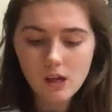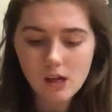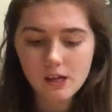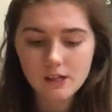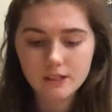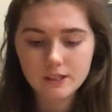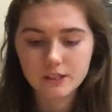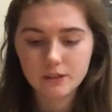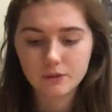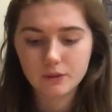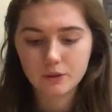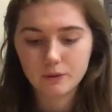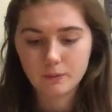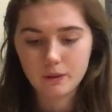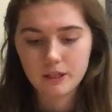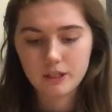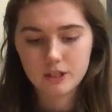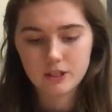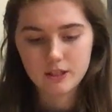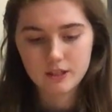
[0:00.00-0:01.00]
until you
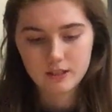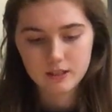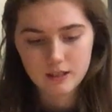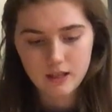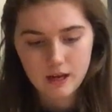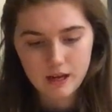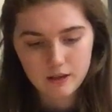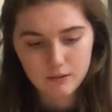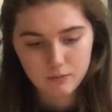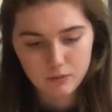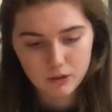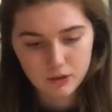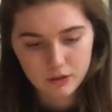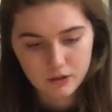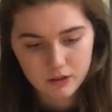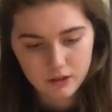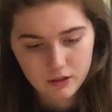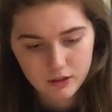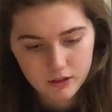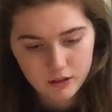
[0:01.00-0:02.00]
reach the desired
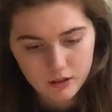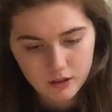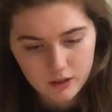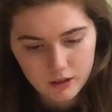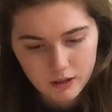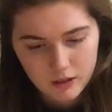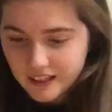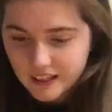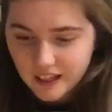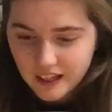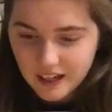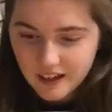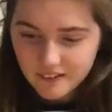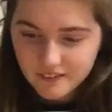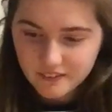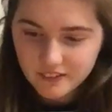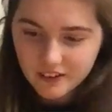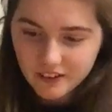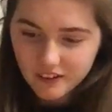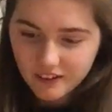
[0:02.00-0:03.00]
mode.
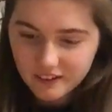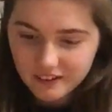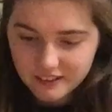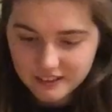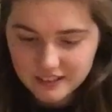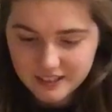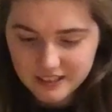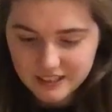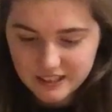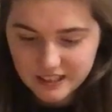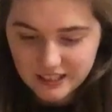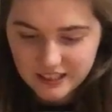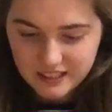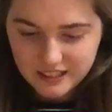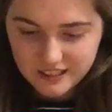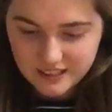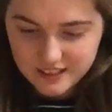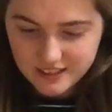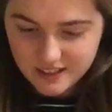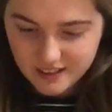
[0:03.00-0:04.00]
I'm not
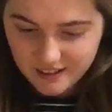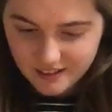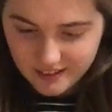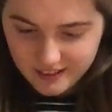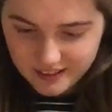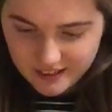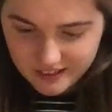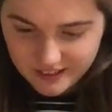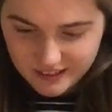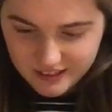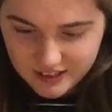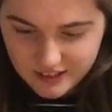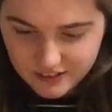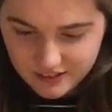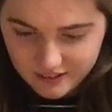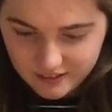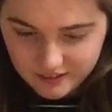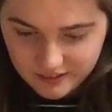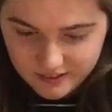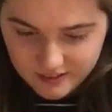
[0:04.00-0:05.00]
entirely
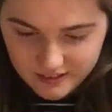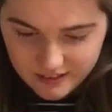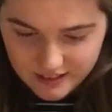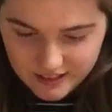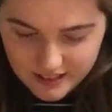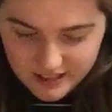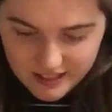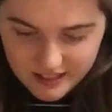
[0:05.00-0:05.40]
sure.